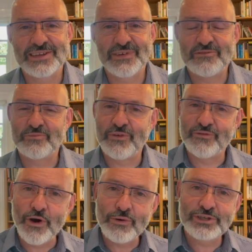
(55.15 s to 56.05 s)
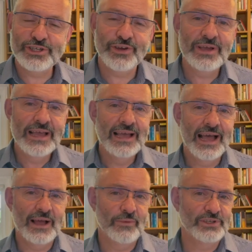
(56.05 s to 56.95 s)
If I've provoked you,
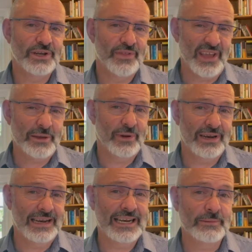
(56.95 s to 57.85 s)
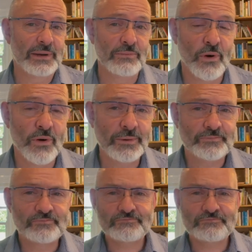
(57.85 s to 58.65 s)
I want you to think about it a little bit more.